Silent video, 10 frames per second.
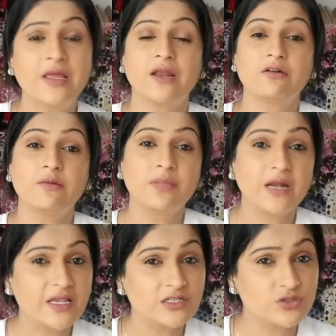and
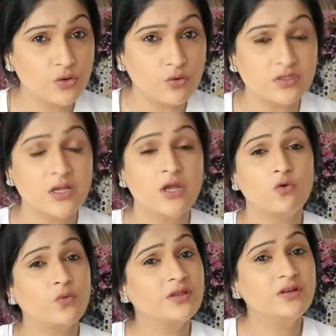replace those
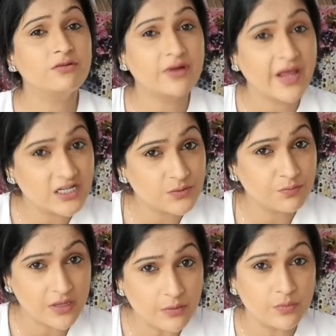with great
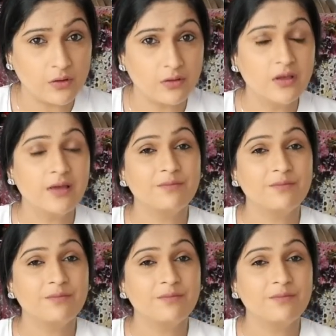people.